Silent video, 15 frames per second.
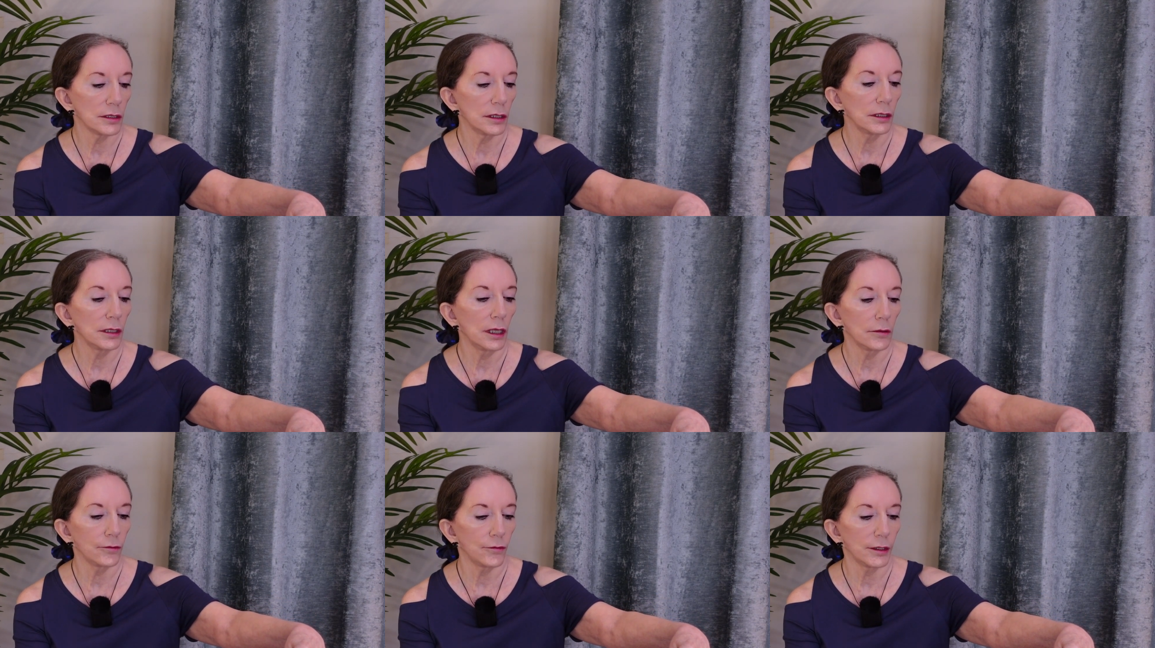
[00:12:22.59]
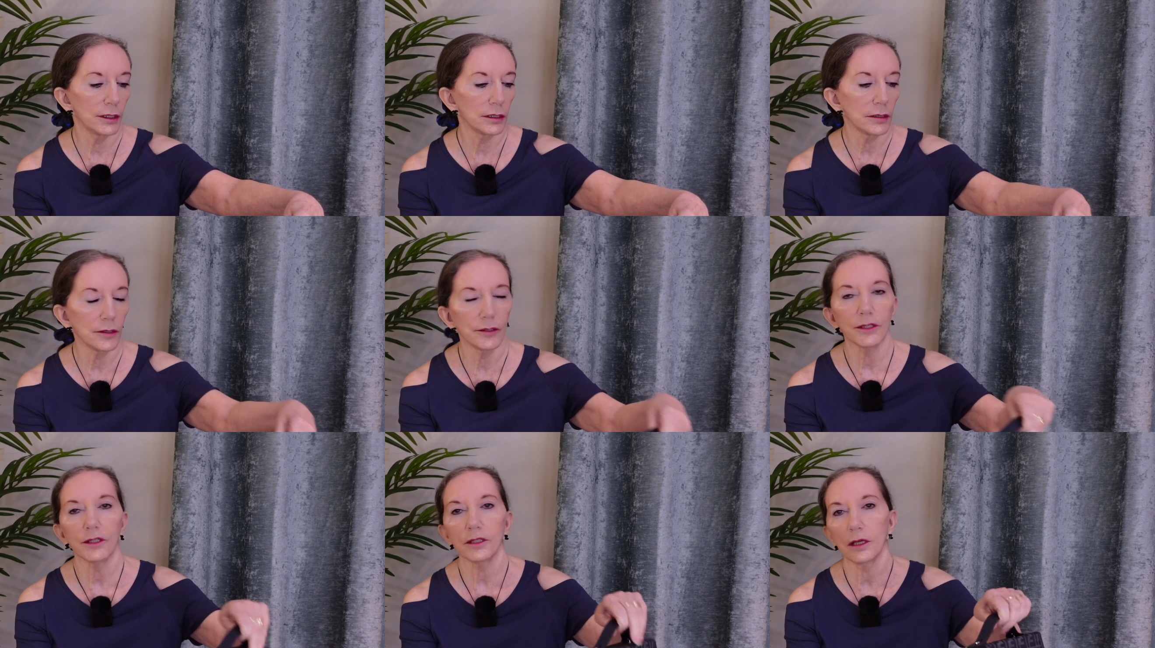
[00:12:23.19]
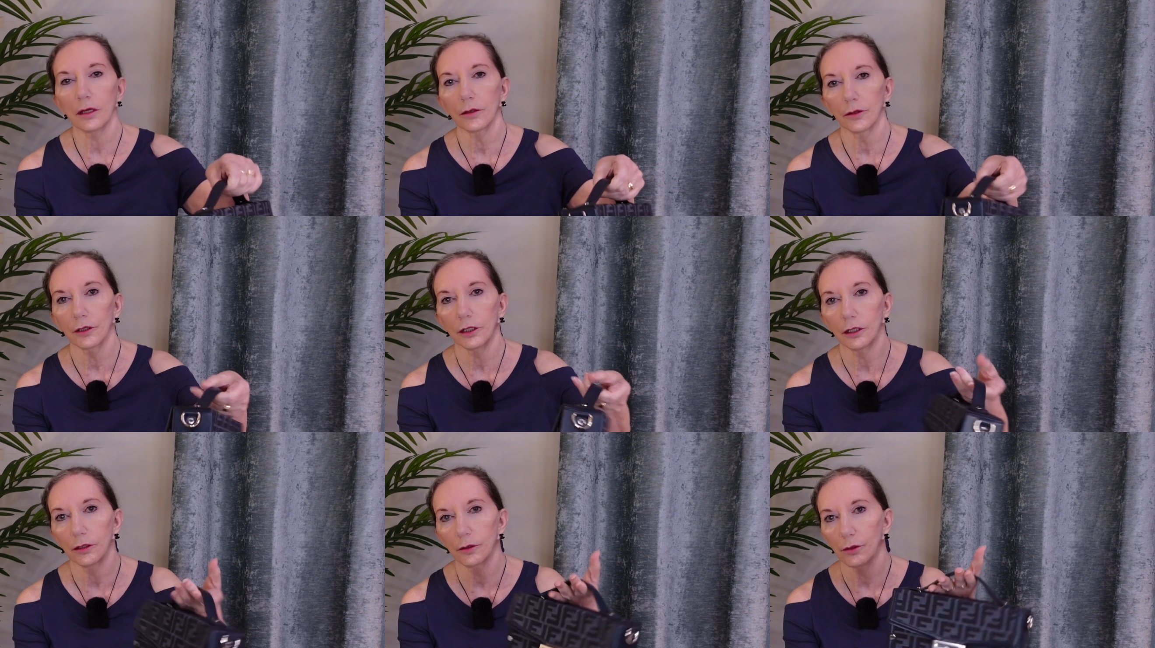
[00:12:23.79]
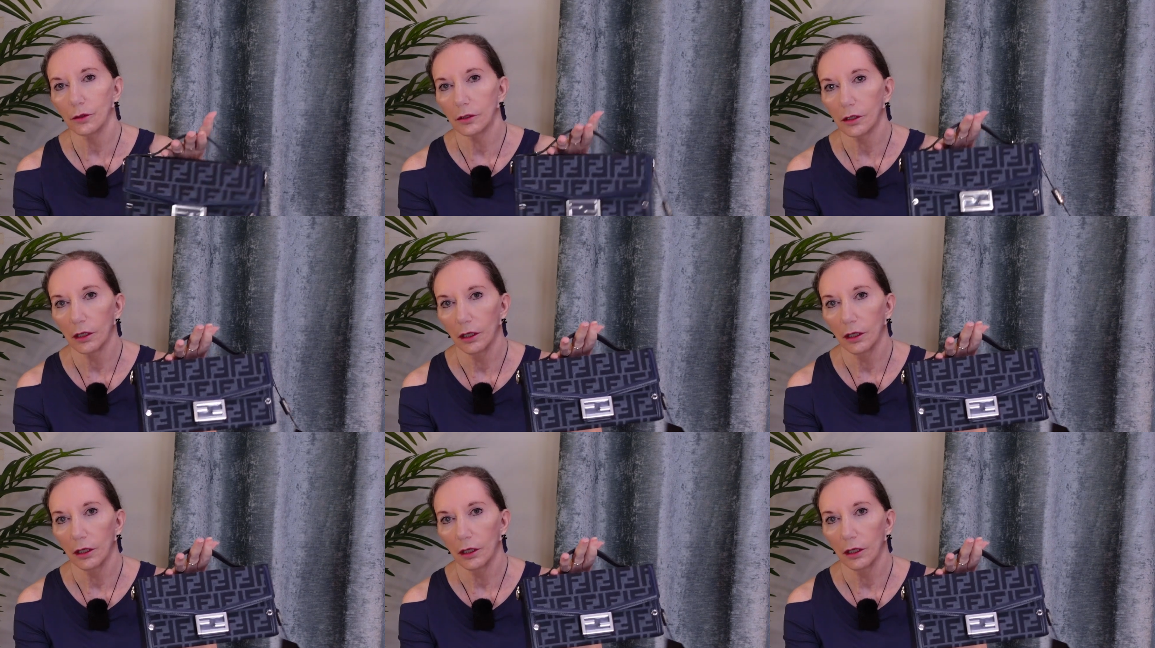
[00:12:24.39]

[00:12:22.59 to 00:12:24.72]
Love that, oh, it's so cute.